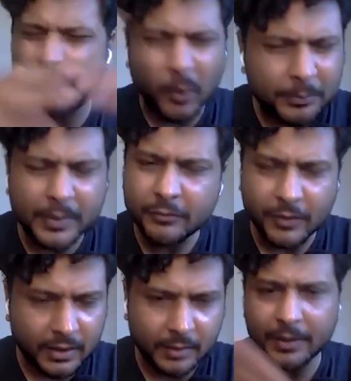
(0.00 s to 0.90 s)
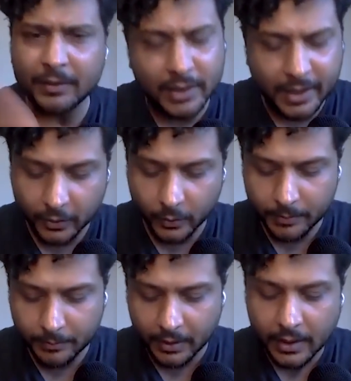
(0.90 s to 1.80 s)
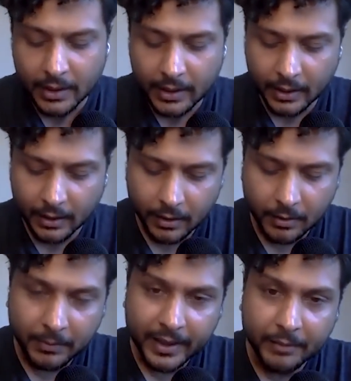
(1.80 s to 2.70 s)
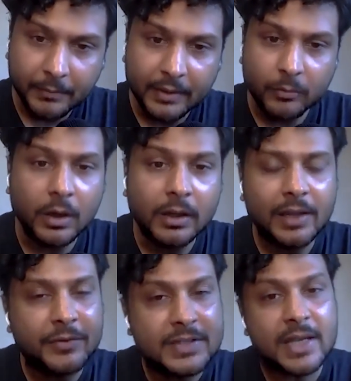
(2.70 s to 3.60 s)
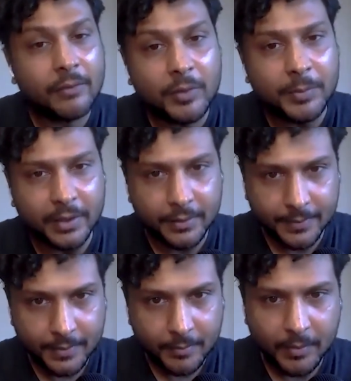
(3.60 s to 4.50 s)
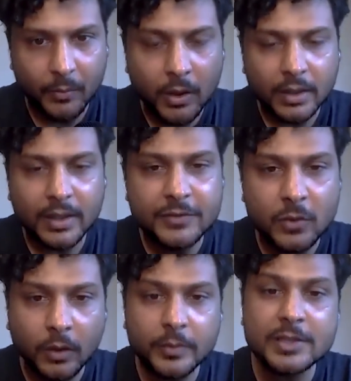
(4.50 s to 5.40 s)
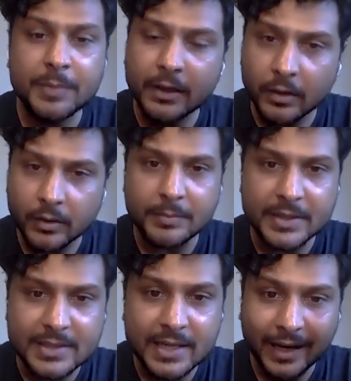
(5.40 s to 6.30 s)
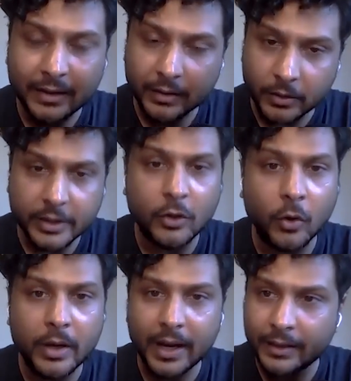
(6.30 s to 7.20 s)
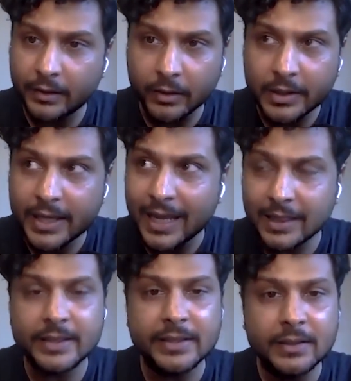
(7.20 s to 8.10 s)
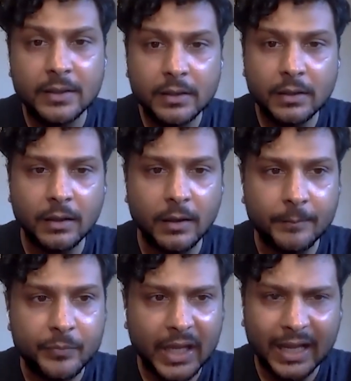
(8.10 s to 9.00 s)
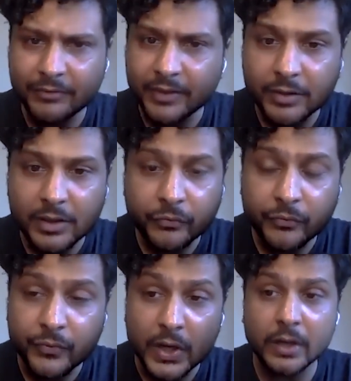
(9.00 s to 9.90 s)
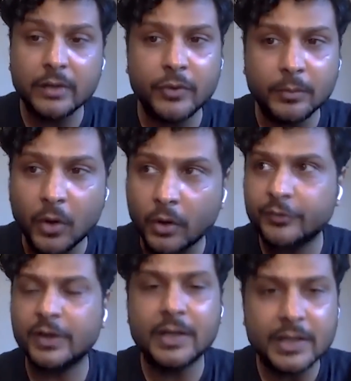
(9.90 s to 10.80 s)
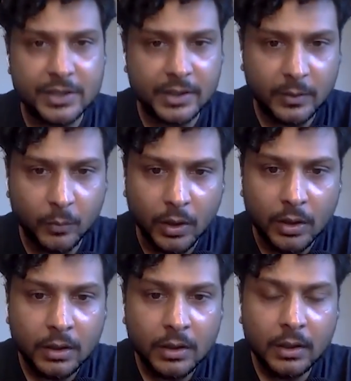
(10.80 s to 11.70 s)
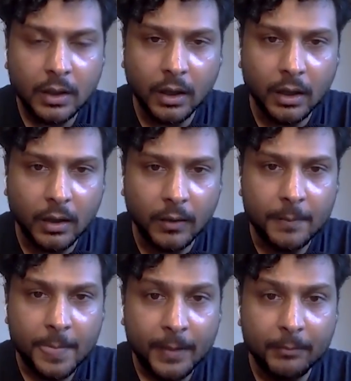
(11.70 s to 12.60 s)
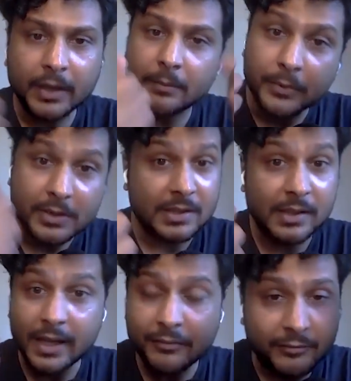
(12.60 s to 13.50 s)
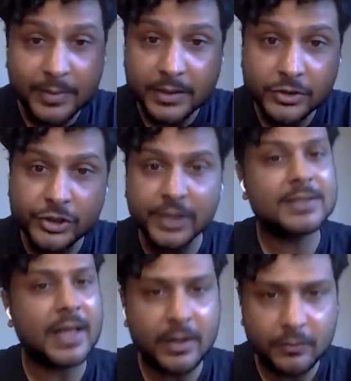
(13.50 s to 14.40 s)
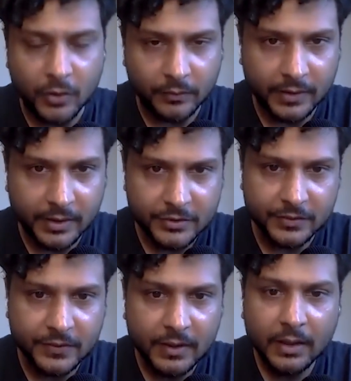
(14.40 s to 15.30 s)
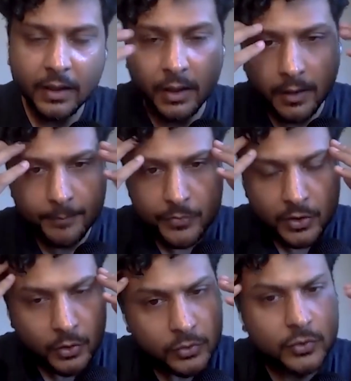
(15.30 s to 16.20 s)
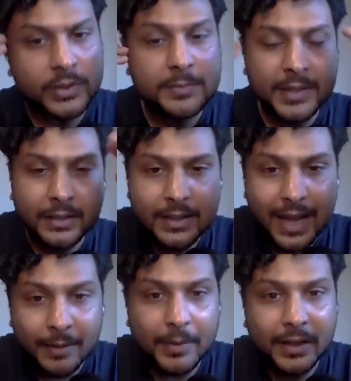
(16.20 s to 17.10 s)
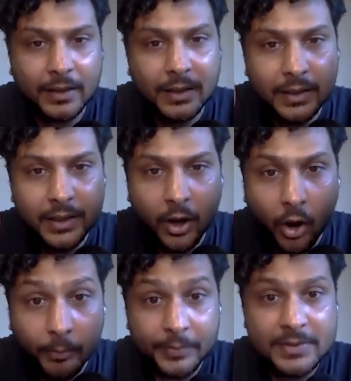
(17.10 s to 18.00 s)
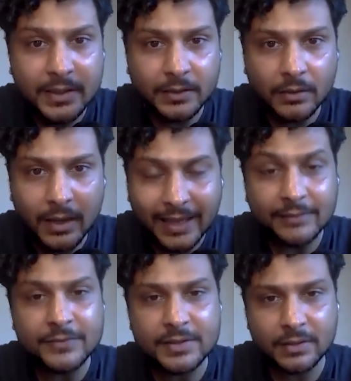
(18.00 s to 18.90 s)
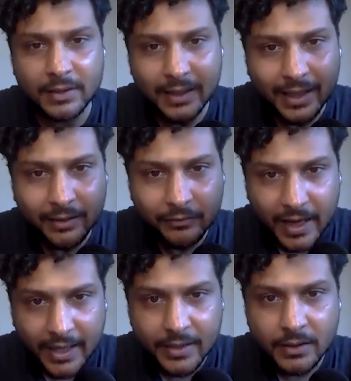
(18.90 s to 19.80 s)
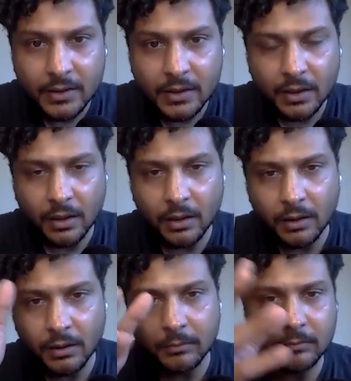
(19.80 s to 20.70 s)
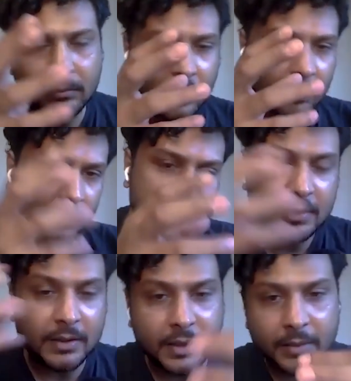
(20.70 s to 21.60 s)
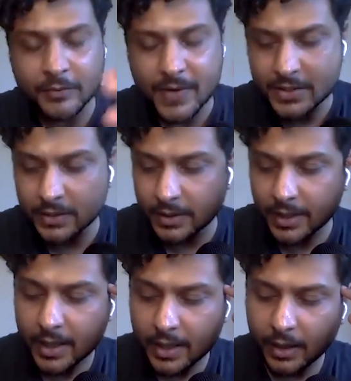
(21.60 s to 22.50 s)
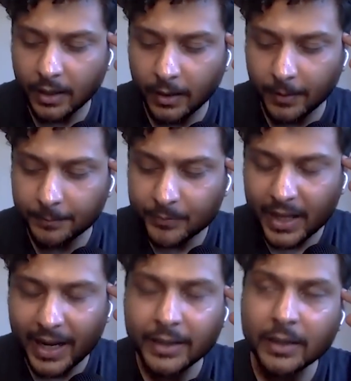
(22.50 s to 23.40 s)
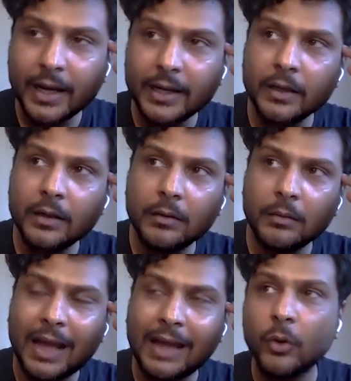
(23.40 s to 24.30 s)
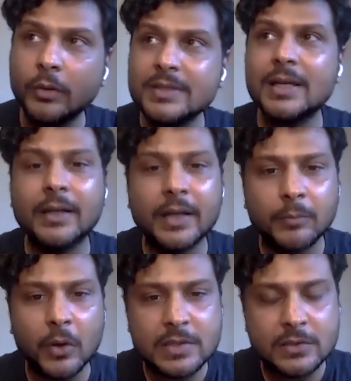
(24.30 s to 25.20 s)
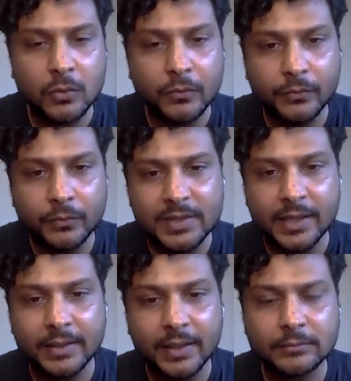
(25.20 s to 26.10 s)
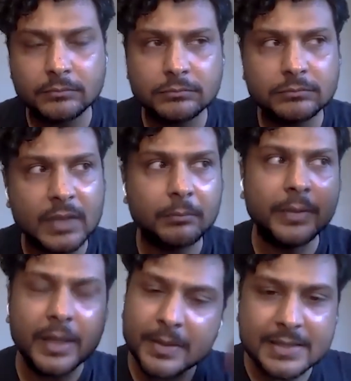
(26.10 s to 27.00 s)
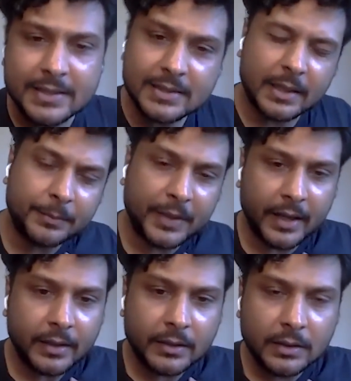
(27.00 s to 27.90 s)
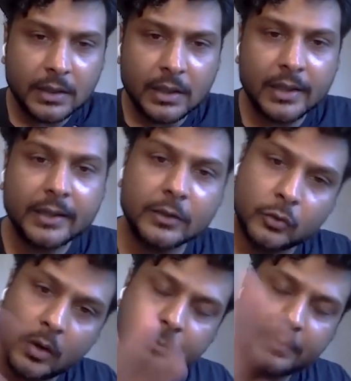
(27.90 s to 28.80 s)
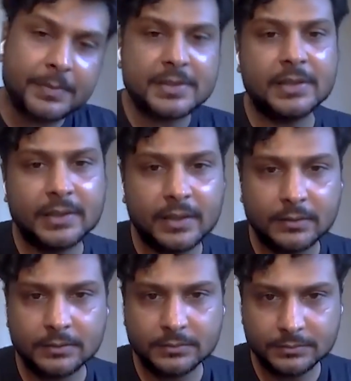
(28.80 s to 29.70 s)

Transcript: Like properly fucked up, and we'll get to it. But uh, my my work life has never been. Yeah. My work life has always been really busy and really good and really healthy. Yeah. Um, I've never feared from confrontation at work. Mm-hmm. Uh, but in personal life, I've been shit scared of confrontations. Right. Um, you know, so it's been diametrically opposite lives that I have led yeah. um, uh, personally and professionally. Um, and, and I've always had great bosses who've said that, "Mere paas ek script hai, lekin tu apna present kar."